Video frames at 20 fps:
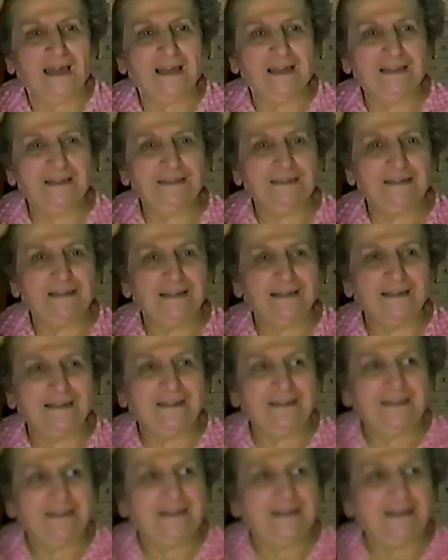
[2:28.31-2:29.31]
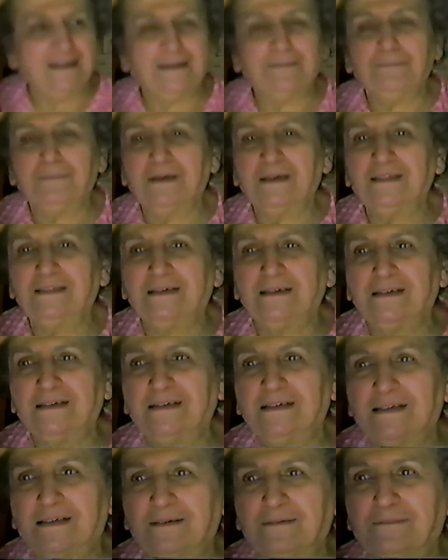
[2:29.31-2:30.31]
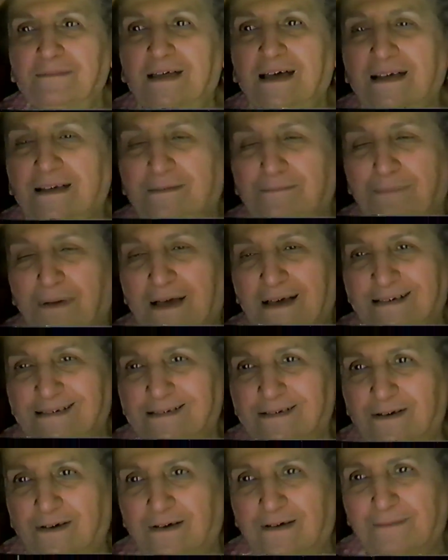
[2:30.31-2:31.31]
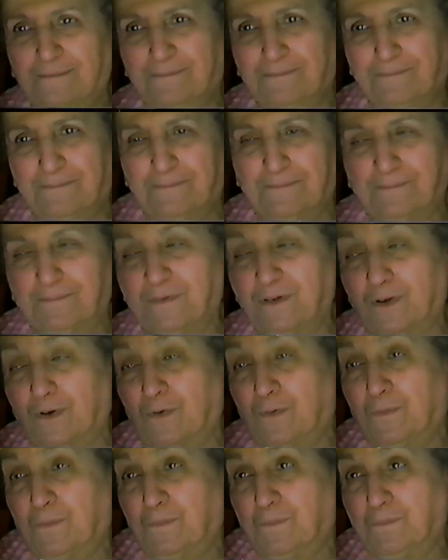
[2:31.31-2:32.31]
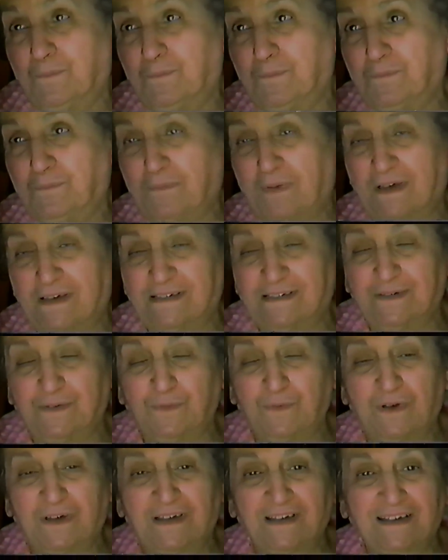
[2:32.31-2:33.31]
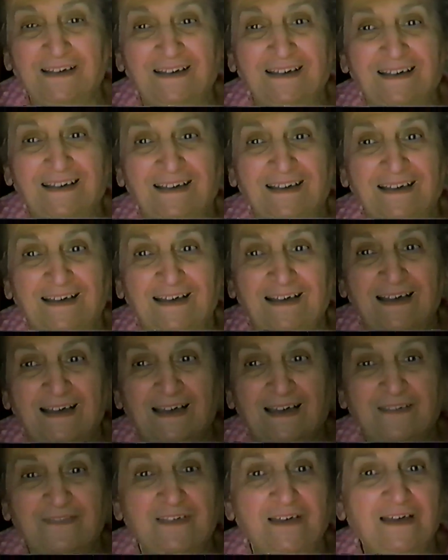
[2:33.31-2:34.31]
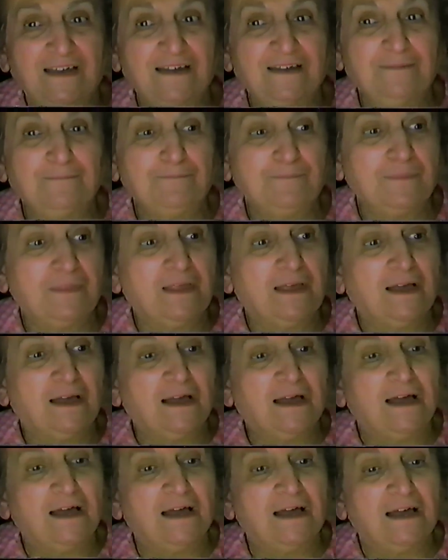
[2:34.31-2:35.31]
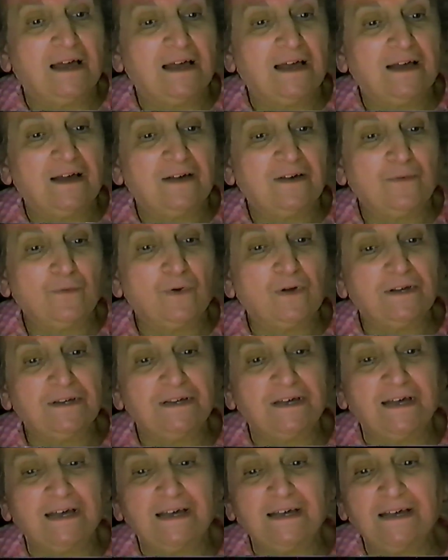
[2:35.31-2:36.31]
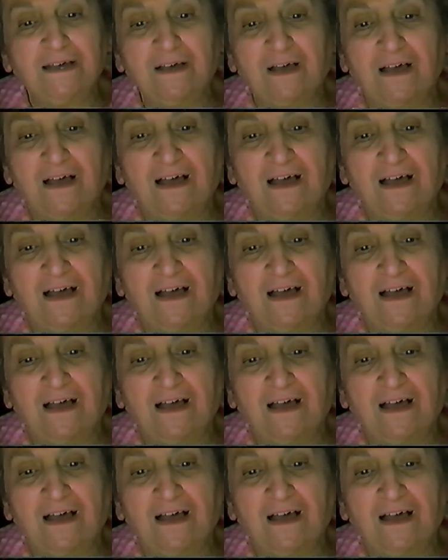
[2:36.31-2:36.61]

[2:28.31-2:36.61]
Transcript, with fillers: And uh, it made the night pass on, you know, pass away then one day. But he was